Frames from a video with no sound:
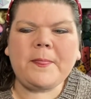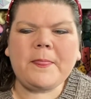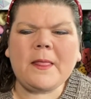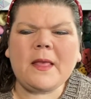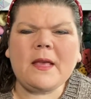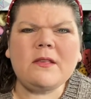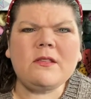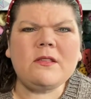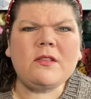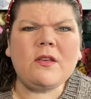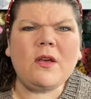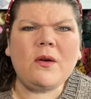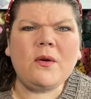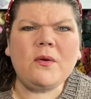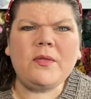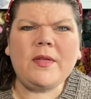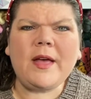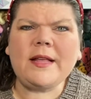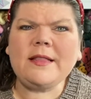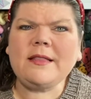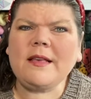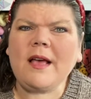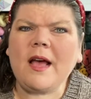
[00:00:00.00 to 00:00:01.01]
So
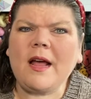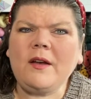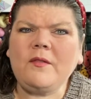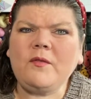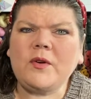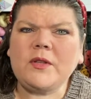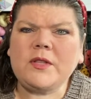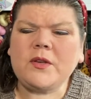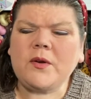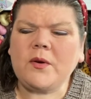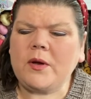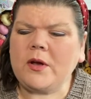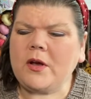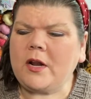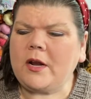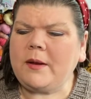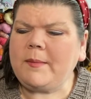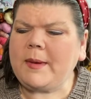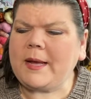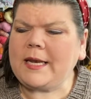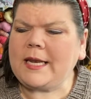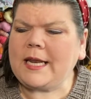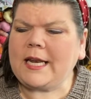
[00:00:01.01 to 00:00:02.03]
that's kind of what's going on
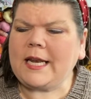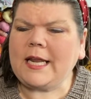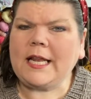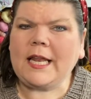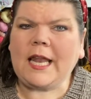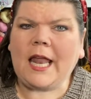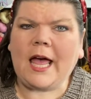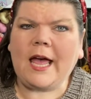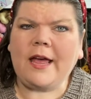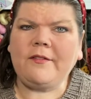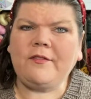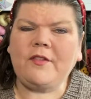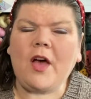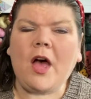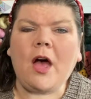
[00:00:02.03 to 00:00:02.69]
in my knitting life.